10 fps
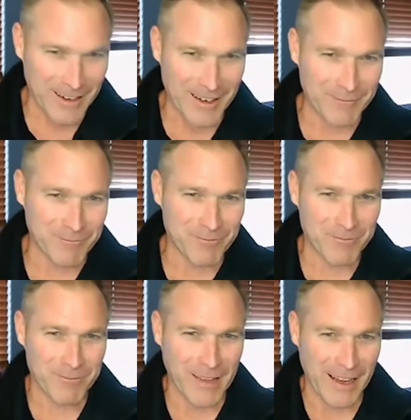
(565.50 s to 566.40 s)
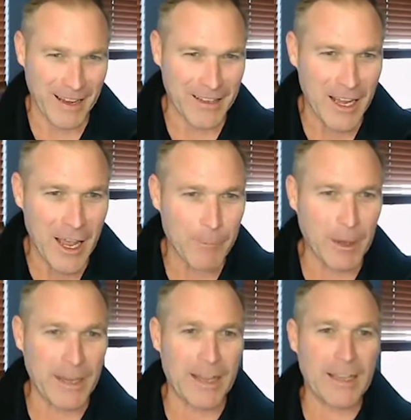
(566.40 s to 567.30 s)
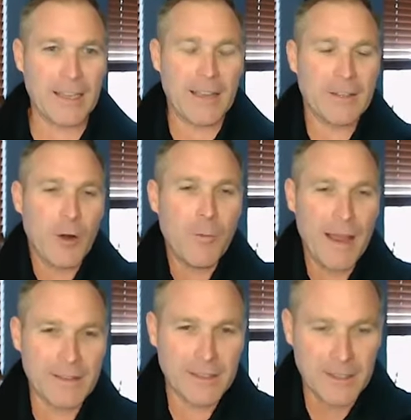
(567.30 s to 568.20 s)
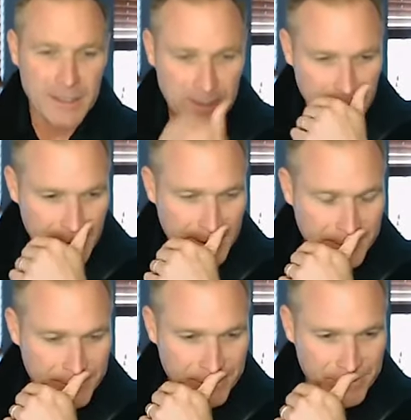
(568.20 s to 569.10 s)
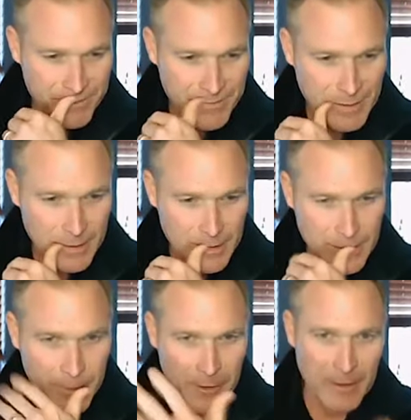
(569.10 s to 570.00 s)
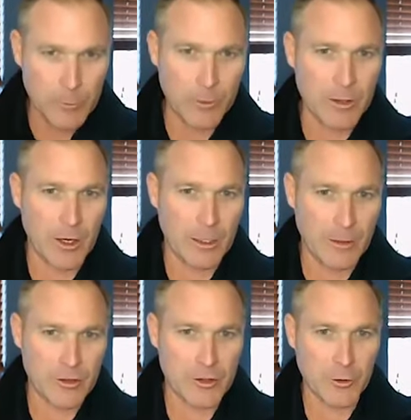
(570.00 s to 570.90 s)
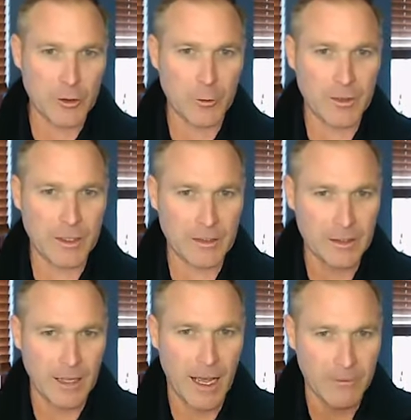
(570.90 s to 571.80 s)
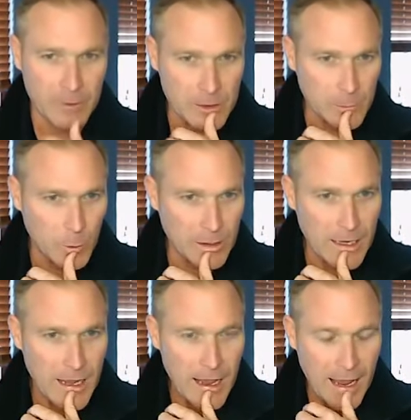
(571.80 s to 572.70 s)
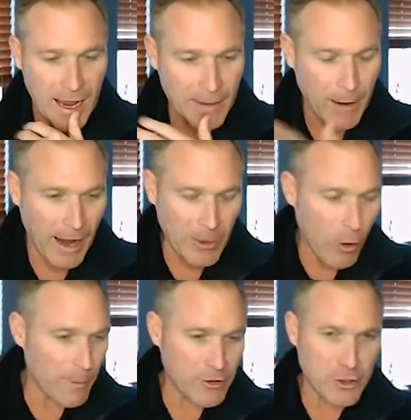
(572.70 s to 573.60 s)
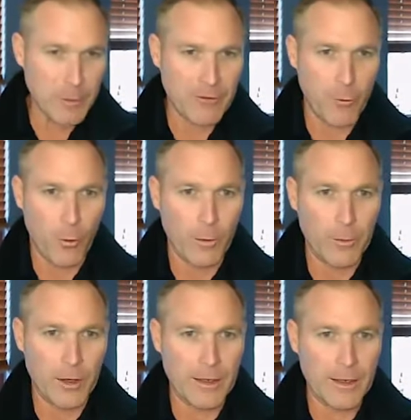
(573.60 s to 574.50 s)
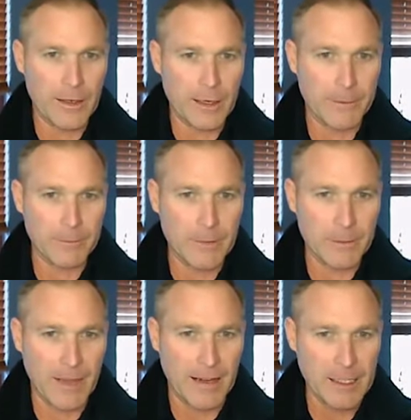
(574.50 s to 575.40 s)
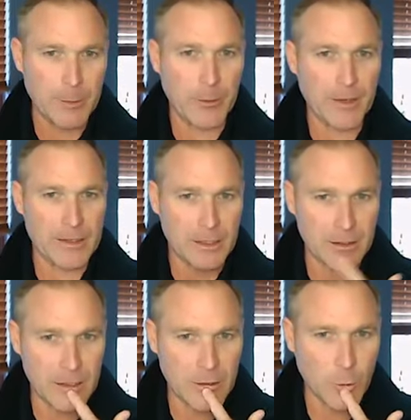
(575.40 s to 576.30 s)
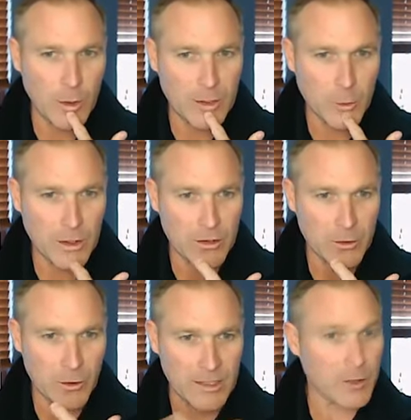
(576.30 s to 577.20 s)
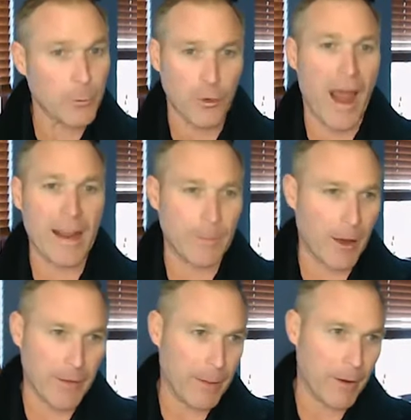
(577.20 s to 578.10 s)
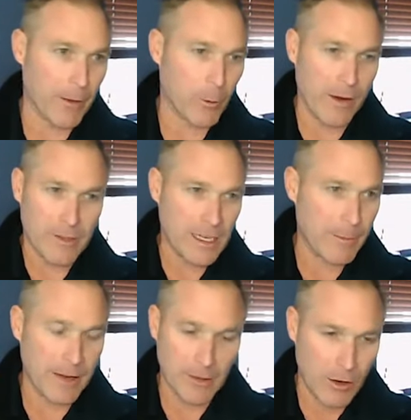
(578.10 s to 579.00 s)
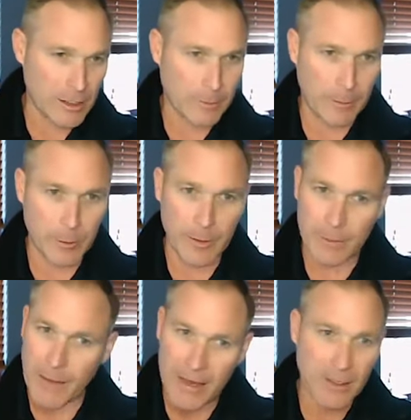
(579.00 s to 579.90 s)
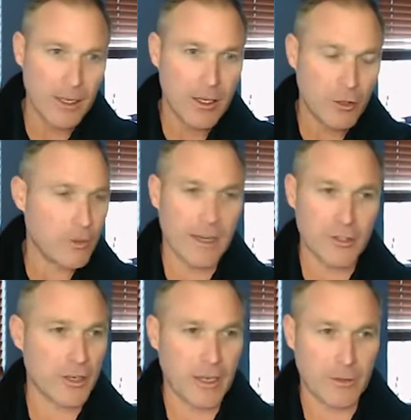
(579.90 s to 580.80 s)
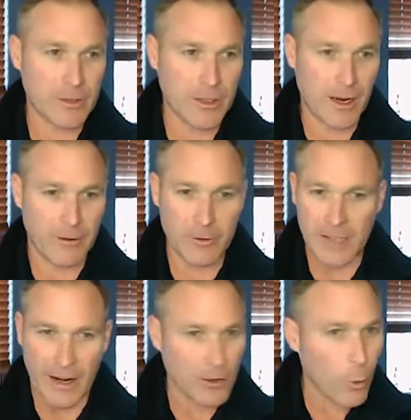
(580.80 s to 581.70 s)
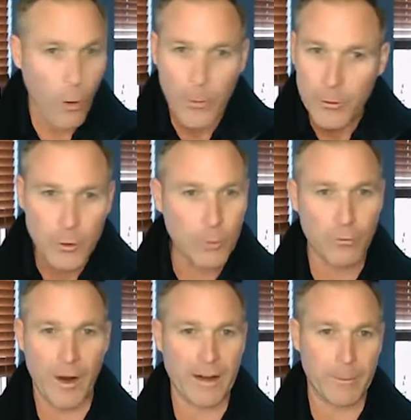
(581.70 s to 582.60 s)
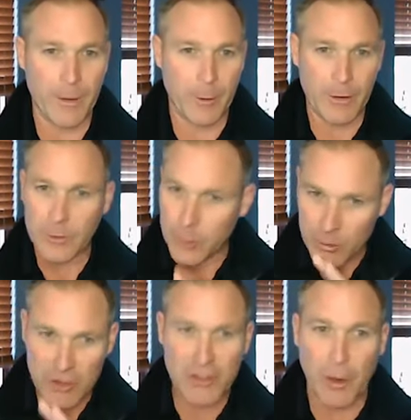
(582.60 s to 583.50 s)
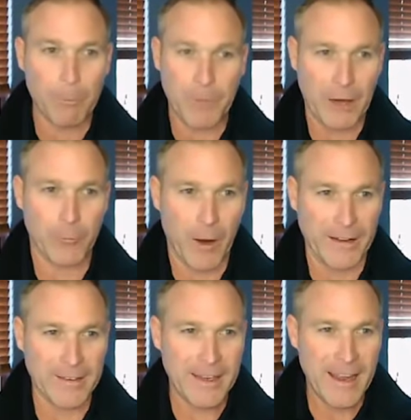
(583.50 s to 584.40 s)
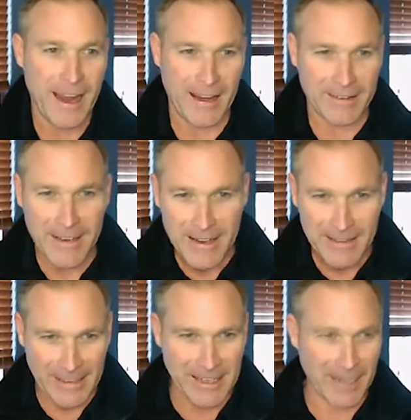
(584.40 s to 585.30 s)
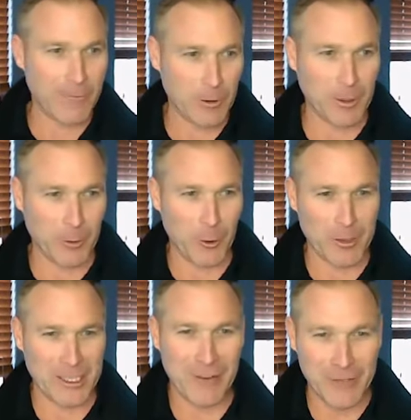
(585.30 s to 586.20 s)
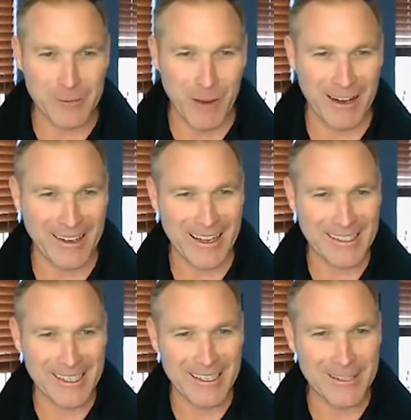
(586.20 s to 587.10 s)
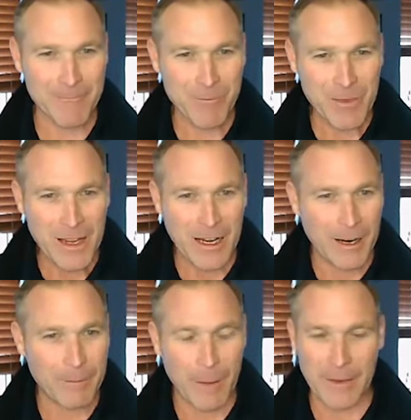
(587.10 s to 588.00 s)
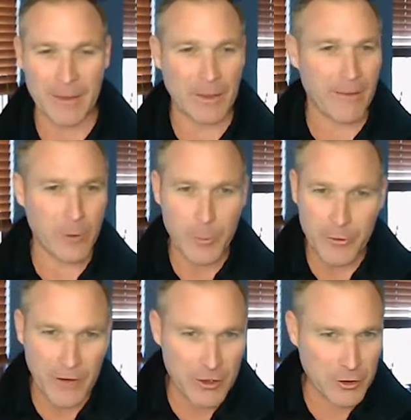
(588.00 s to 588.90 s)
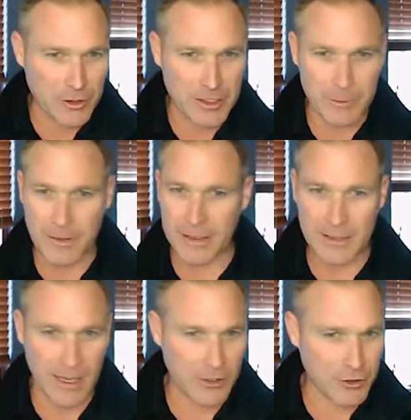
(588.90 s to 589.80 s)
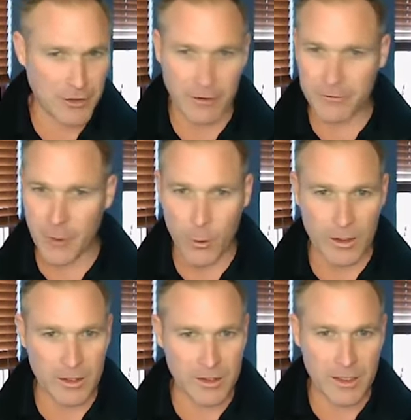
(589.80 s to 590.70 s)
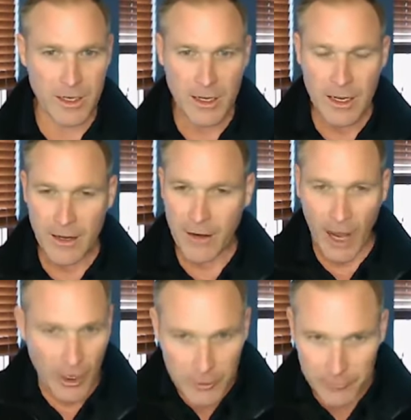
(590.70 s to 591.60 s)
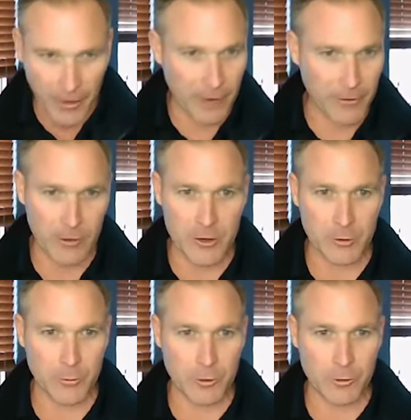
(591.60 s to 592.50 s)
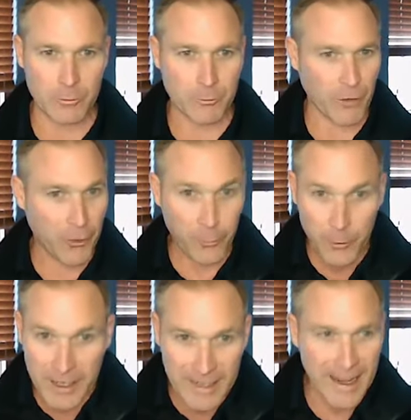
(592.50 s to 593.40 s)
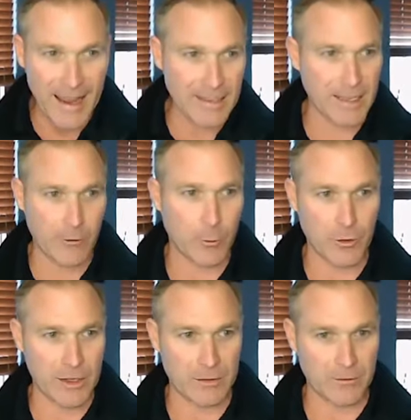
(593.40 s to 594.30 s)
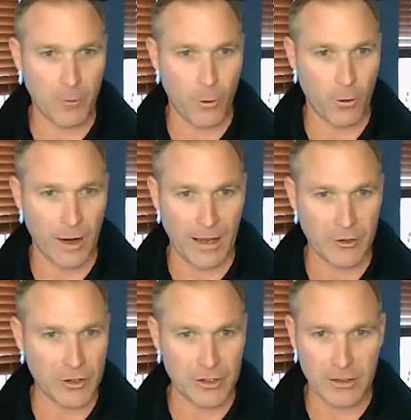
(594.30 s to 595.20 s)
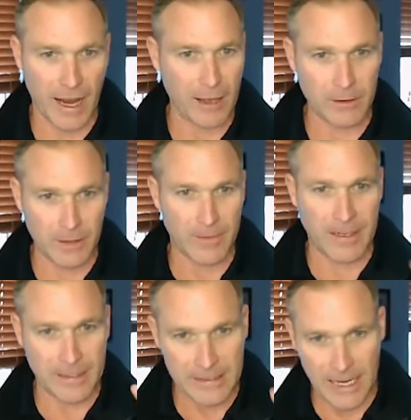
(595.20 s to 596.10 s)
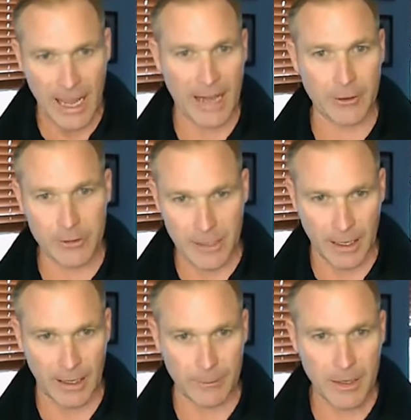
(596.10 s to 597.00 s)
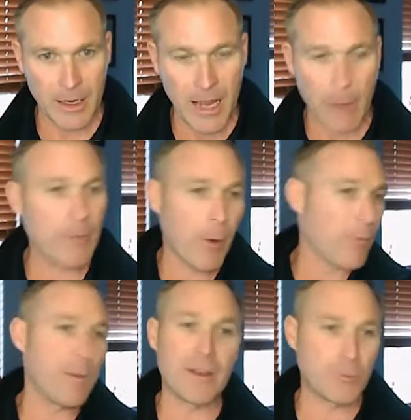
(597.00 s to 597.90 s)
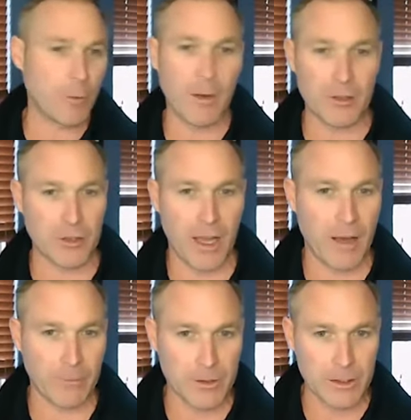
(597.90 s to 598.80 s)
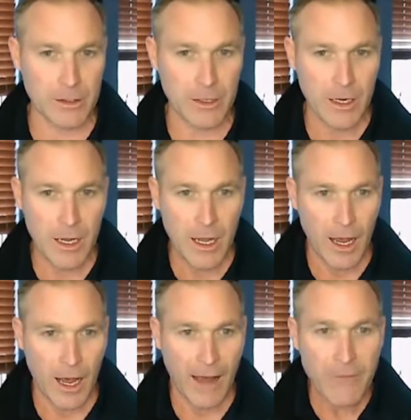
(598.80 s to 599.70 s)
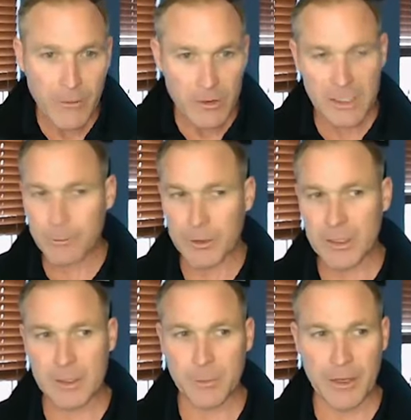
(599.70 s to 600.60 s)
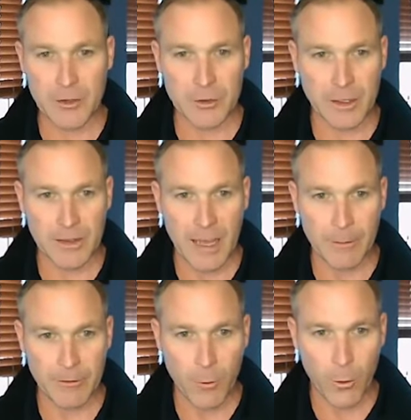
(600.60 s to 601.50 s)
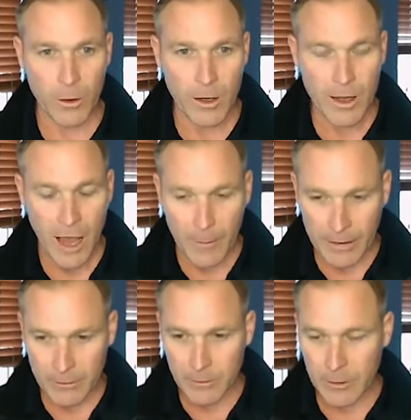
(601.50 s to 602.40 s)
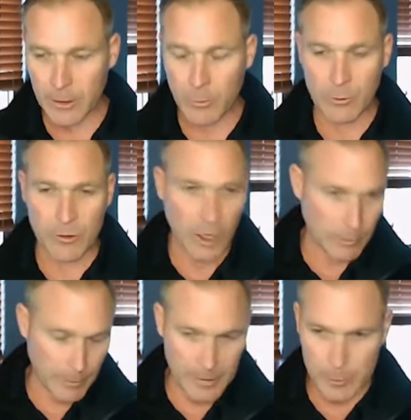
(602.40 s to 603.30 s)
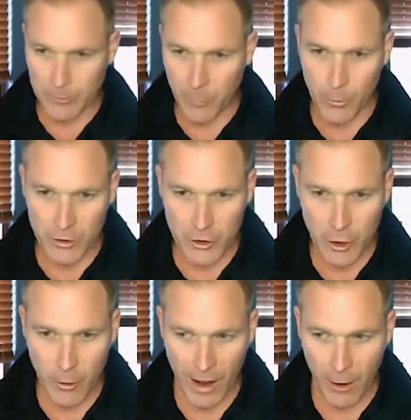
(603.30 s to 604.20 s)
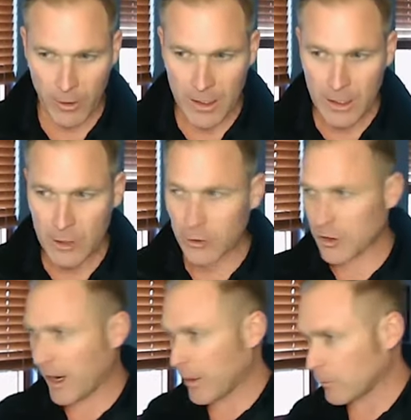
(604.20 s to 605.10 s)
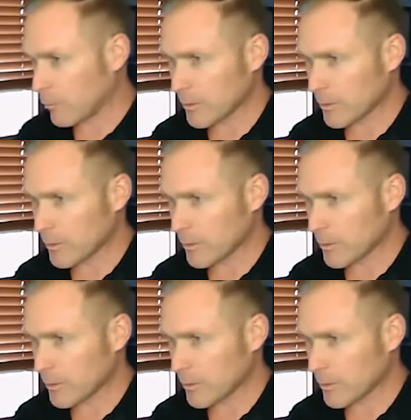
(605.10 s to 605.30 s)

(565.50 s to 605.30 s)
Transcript: um, and, eh, but uh, going back to um, some of the things we were talking about just earlier with like the conference and what I, I know I mentioned before, but um, that experience in, in 2022, I still brag about that, by the way. Every time I talk to people, I'm like, man, you got to check out this conference. I don't know what they're doing right up there, but they're doing something right. And that's kind of what the purpose of this podcast is. Um, I mean, the level of professionalism, the attention, the focus, 100 firefighters in the room, three days they were present for, and just dialed in the entire time. And we've both been to a bunch of conferences. I've never seen participation like that before. I mean, we were talking about this before the show how you'll scan the